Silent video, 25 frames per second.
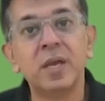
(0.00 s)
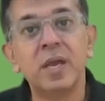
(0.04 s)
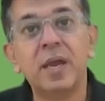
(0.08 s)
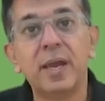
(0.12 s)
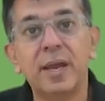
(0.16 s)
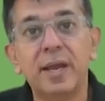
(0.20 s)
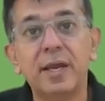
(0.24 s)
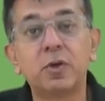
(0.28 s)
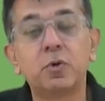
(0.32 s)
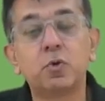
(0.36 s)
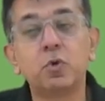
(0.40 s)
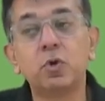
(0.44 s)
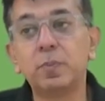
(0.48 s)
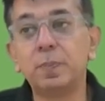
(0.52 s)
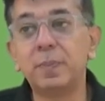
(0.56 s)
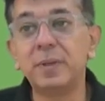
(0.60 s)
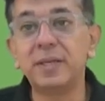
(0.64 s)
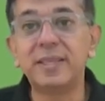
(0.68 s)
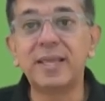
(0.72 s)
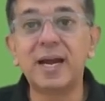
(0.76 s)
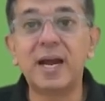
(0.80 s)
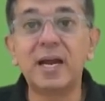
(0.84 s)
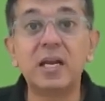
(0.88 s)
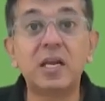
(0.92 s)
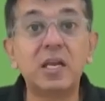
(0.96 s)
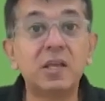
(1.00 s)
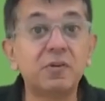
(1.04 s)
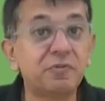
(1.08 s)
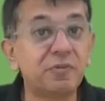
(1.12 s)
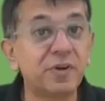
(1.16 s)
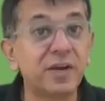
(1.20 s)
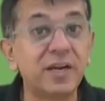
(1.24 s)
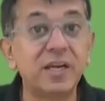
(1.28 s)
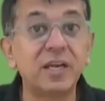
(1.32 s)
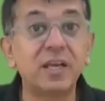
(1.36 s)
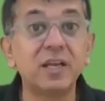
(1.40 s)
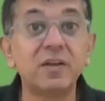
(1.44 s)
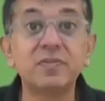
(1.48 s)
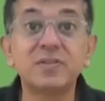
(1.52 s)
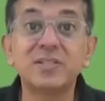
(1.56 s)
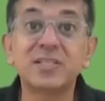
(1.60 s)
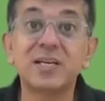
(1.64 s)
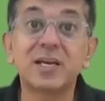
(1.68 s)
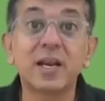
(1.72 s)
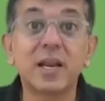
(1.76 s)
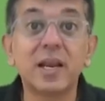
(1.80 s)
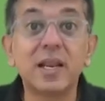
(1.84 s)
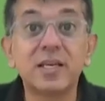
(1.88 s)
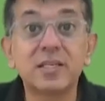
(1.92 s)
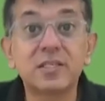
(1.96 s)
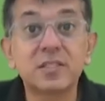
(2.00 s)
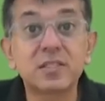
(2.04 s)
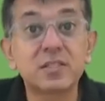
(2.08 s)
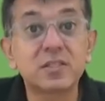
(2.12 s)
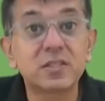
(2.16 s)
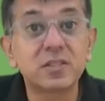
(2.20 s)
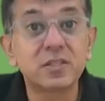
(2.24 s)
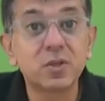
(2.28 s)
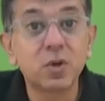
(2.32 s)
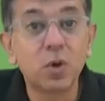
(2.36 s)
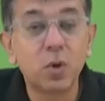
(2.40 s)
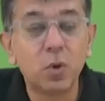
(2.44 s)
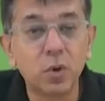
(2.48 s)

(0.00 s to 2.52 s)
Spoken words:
It could be that defectives are less.